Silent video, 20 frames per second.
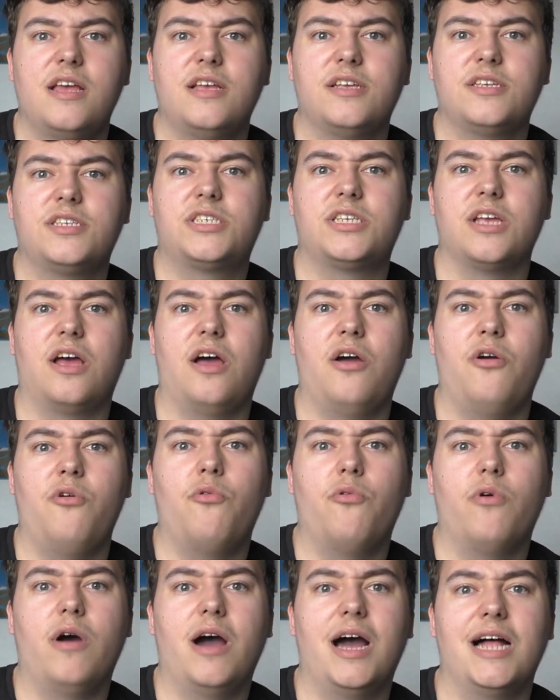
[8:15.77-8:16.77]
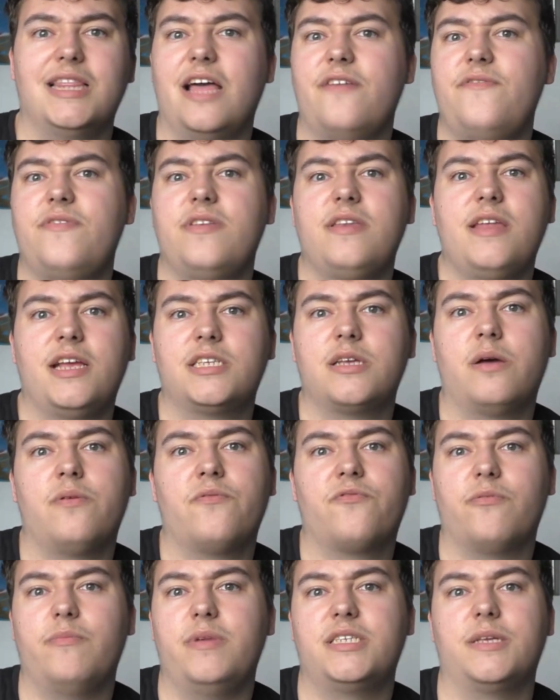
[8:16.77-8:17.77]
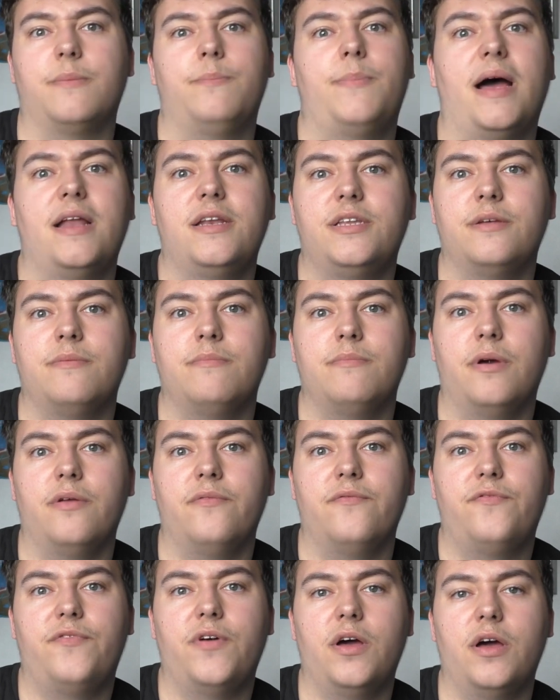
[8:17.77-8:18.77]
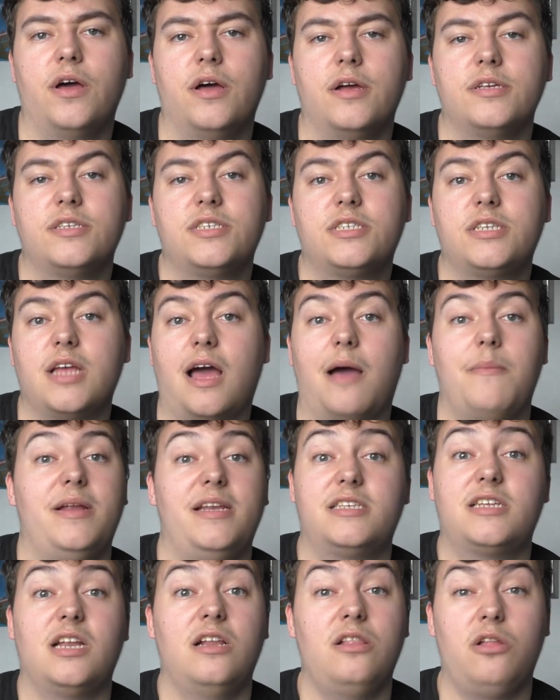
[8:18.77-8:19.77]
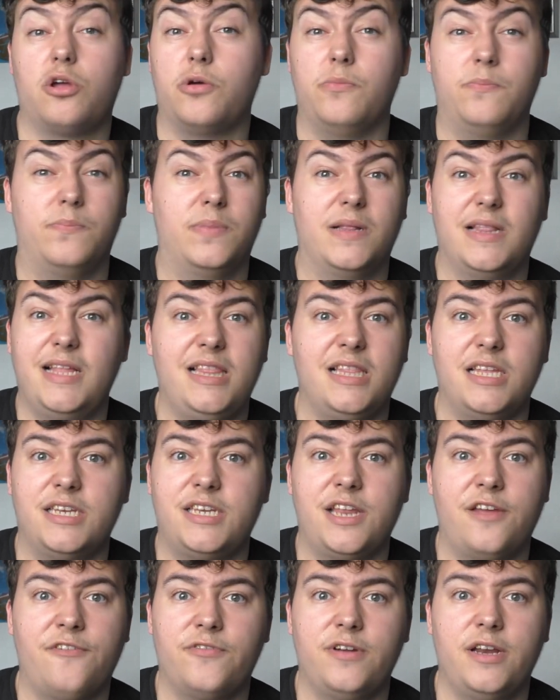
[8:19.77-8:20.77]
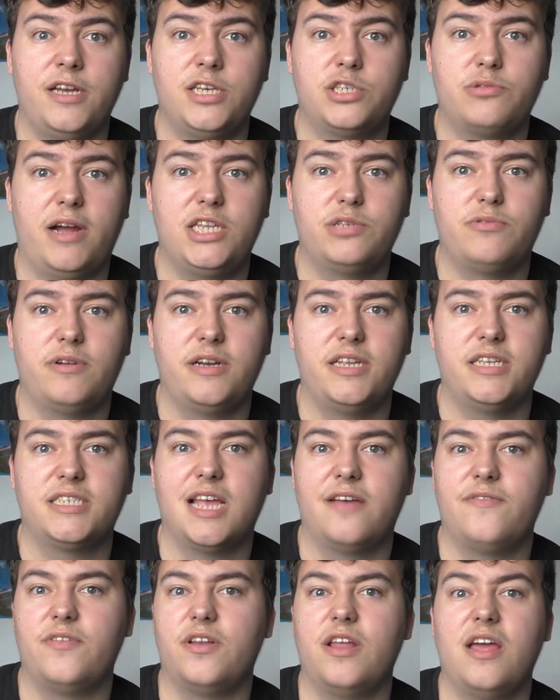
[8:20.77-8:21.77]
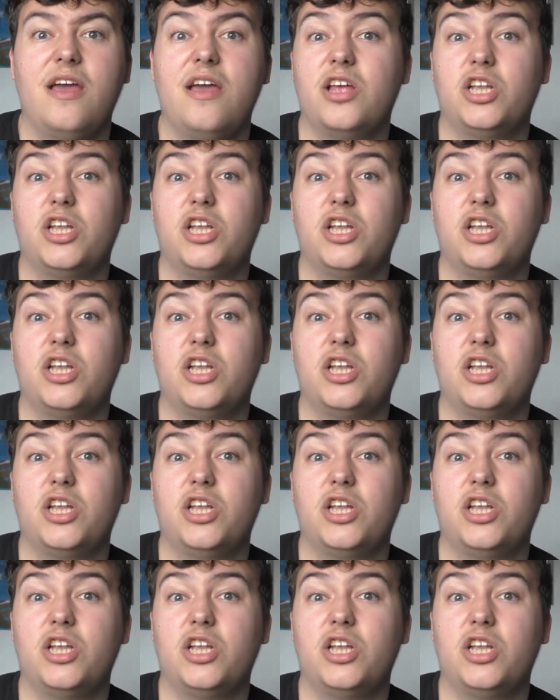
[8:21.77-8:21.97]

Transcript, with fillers: So 11 years on from its abandonment first, I mean it's going to look completely different in 2027,